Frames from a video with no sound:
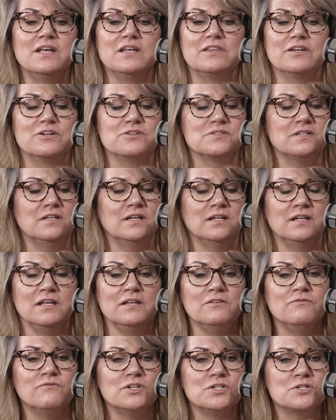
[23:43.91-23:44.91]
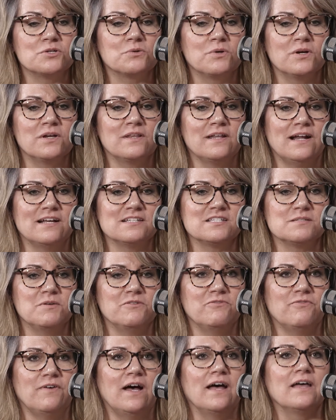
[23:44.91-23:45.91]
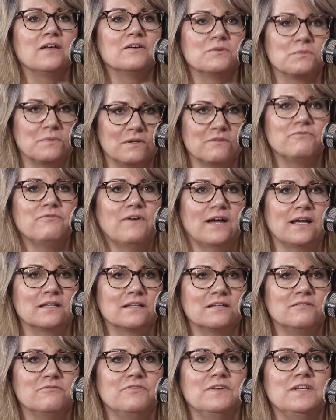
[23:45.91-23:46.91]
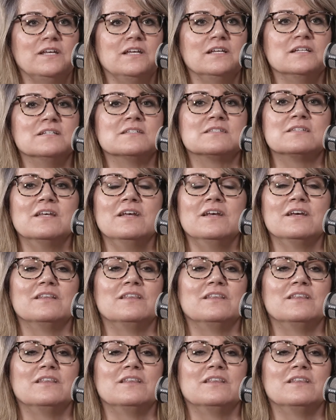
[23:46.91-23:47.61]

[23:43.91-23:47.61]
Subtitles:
There's an inventory that has to be filed with filing fees.